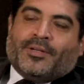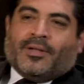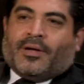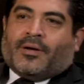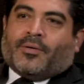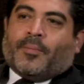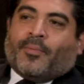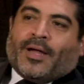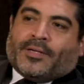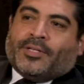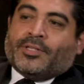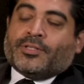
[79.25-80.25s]
law or
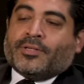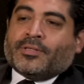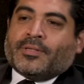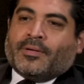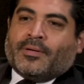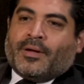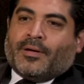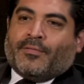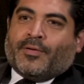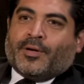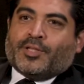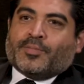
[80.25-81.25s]
practitioners are a
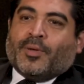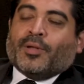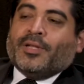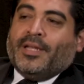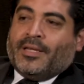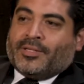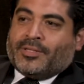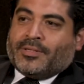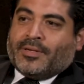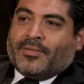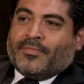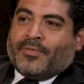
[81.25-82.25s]
very small
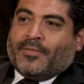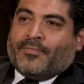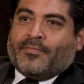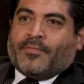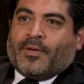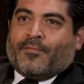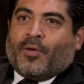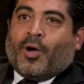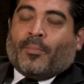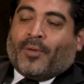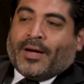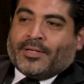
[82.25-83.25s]
niche of
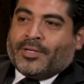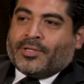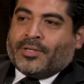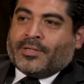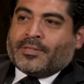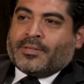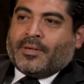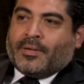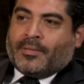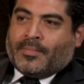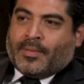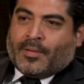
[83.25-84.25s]
all practitioners
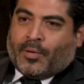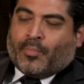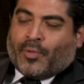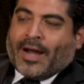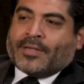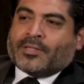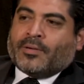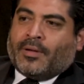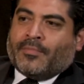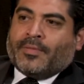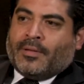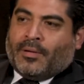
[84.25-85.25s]
that practice
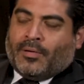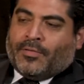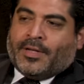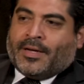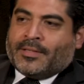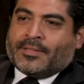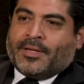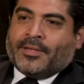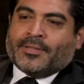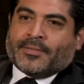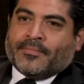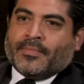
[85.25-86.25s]
all over the United
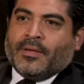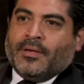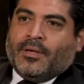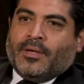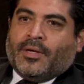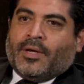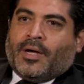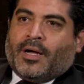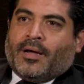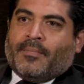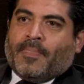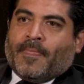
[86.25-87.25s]
States.
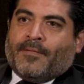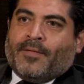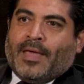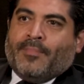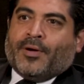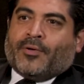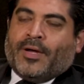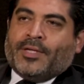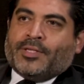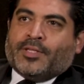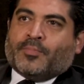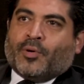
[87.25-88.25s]

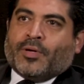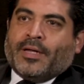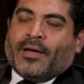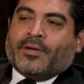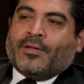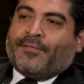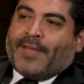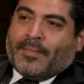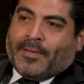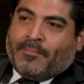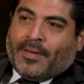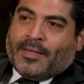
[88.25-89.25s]
Immigration is broken down into
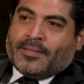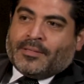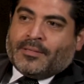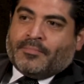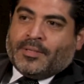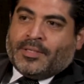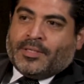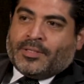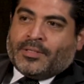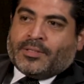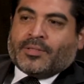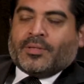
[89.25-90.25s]
family-based
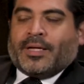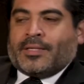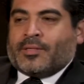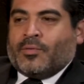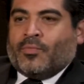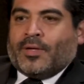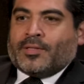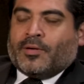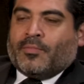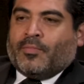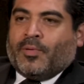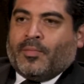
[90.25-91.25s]
petitions, so that's the ones that
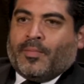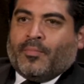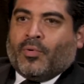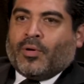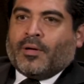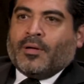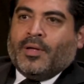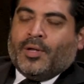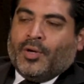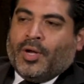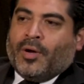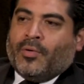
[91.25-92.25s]
are a little bit more
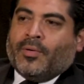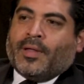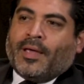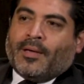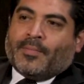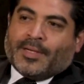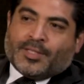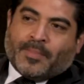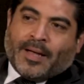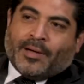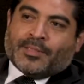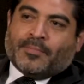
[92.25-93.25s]
known. Hey, my
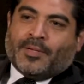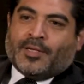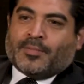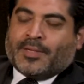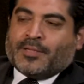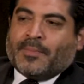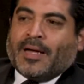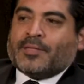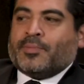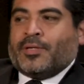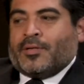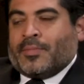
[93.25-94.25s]
spouse, petition my spouse,
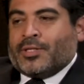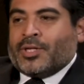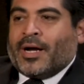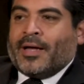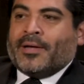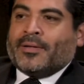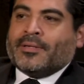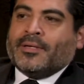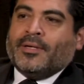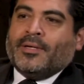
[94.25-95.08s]
petition my child.